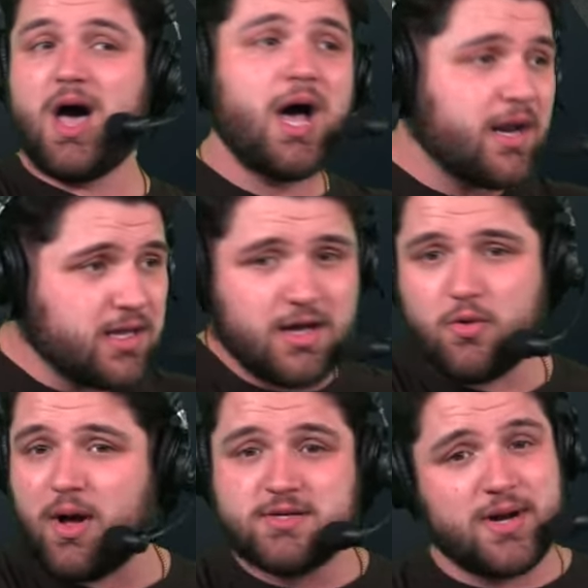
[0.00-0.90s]
Hanukkah,
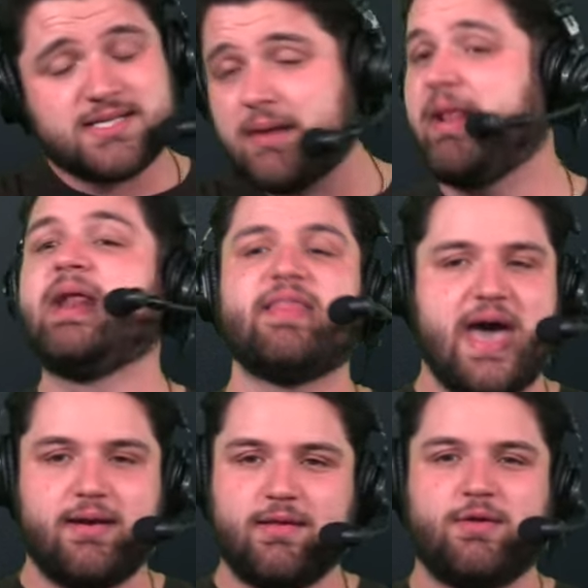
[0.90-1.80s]
Kwanzaa. We're not talking about any of
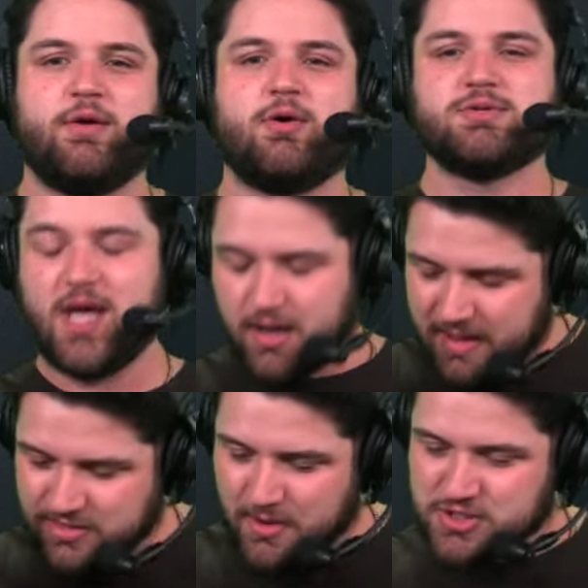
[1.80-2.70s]
that. We're talking
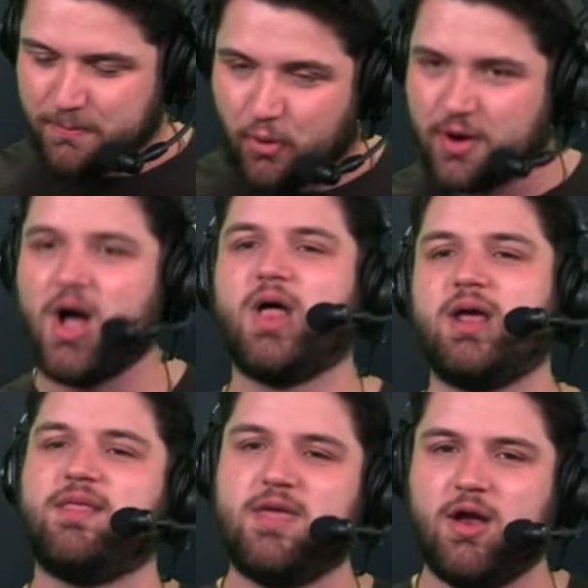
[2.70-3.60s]
about the most important
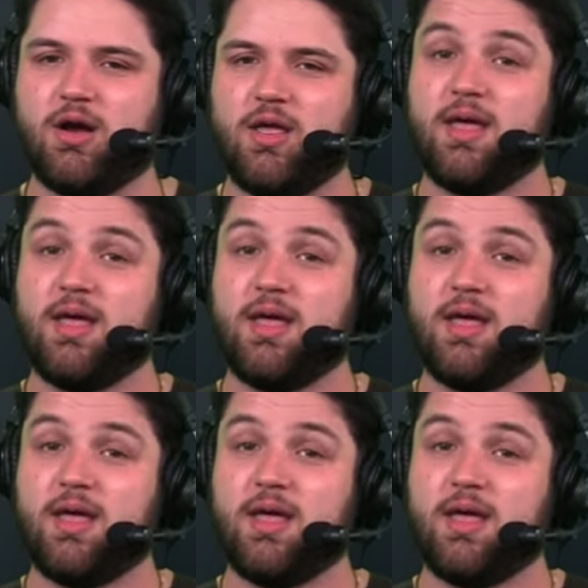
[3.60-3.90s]
holiday of the year.